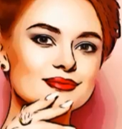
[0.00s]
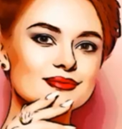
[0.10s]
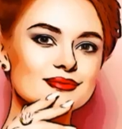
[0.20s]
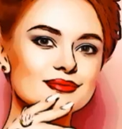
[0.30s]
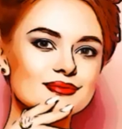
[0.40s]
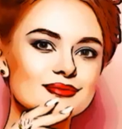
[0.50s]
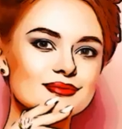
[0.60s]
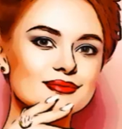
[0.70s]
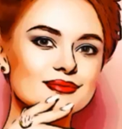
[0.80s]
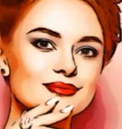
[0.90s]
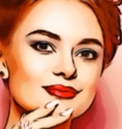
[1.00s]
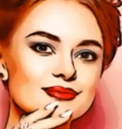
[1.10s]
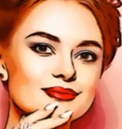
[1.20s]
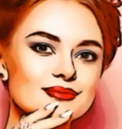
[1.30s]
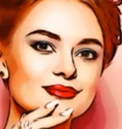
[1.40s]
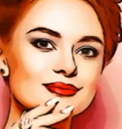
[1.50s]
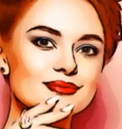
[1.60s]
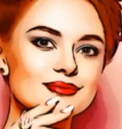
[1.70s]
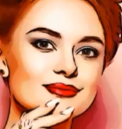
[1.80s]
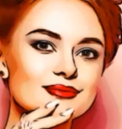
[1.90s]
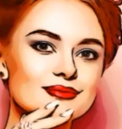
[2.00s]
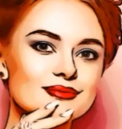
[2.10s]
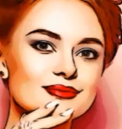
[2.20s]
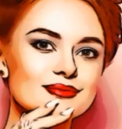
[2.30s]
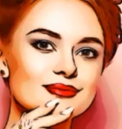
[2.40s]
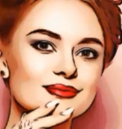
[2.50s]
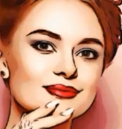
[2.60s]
(no one is talking)